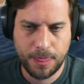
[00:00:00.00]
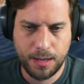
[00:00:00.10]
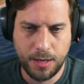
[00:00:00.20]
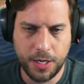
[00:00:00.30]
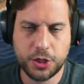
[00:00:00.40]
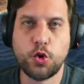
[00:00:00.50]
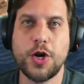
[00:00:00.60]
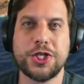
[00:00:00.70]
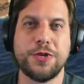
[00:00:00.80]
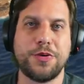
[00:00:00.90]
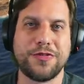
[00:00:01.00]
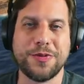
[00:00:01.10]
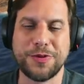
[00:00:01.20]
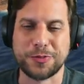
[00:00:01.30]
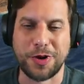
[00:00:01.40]
It's questionable if the
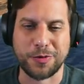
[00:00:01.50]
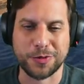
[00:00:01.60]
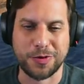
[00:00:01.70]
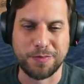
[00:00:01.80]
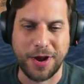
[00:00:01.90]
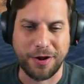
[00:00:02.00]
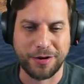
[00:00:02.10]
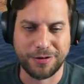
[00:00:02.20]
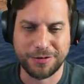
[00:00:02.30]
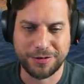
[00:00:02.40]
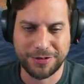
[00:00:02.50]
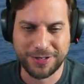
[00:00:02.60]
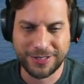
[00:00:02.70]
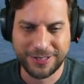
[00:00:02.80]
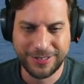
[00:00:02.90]
Bismarck was more modern.
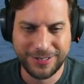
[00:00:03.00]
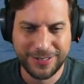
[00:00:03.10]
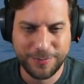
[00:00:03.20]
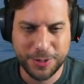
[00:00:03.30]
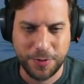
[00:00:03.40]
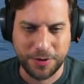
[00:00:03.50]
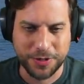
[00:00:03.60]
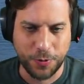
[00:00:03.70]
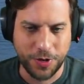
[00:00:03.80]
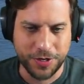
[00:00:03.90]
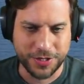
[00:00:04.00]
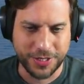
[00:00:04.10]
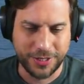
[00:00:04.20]
Bismarck was a weird design.